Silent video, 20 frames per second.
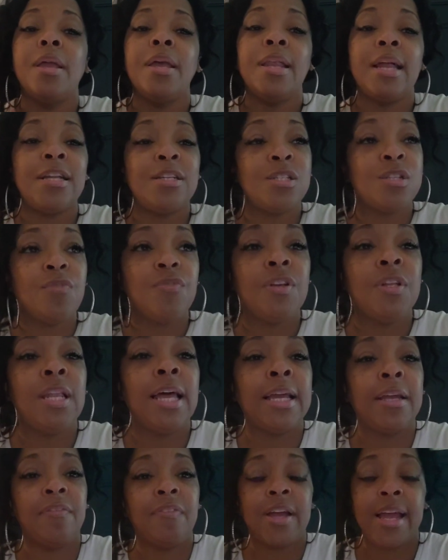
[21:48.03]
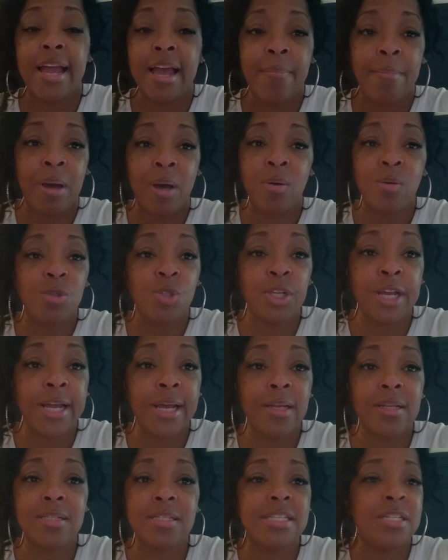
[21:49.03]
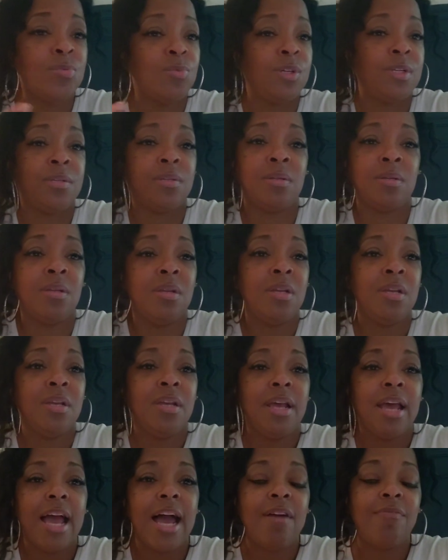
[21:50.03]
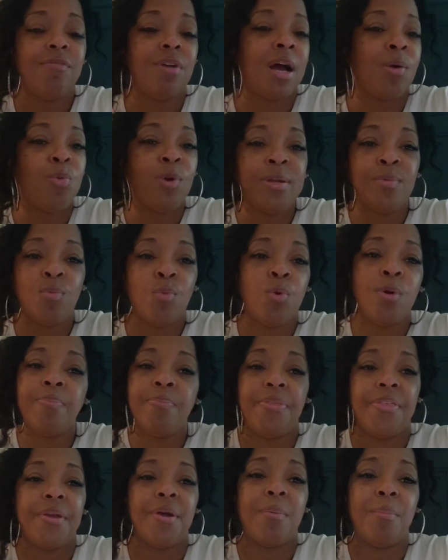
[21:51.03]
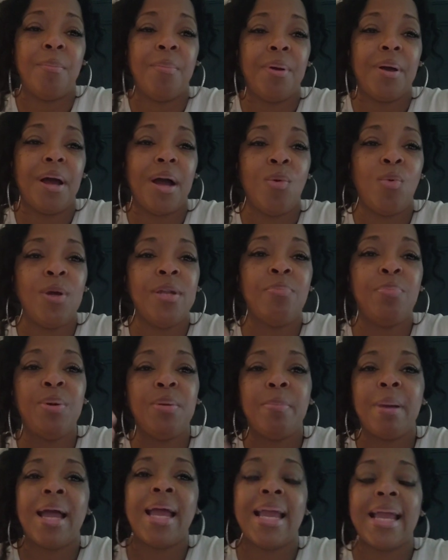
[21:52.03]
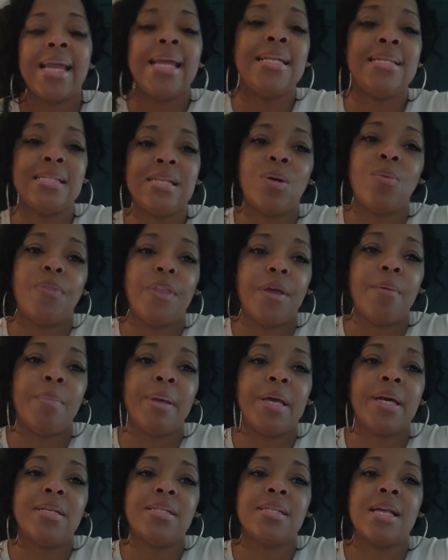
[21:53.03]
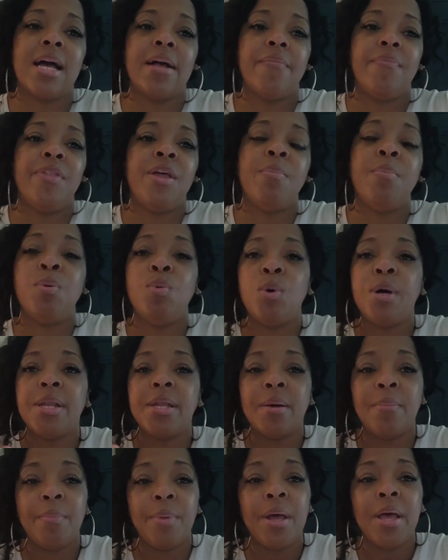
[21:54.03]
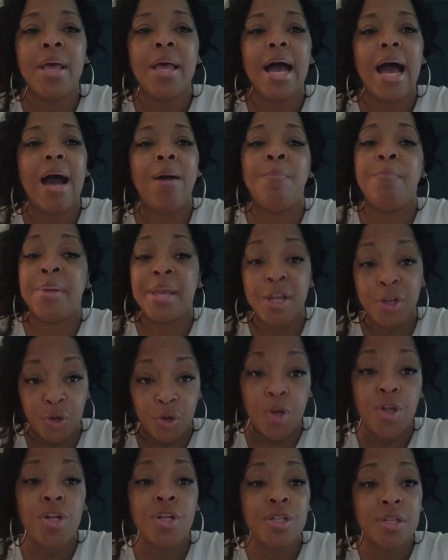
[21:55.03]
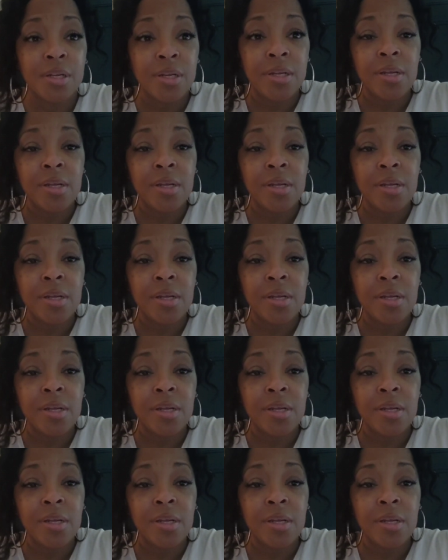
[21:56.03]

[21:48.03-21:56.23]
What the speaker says: And I just feel like if I had my own child, I wouldn't whoop them. I wouldn't put my hands on them because, number one, I'm bigger.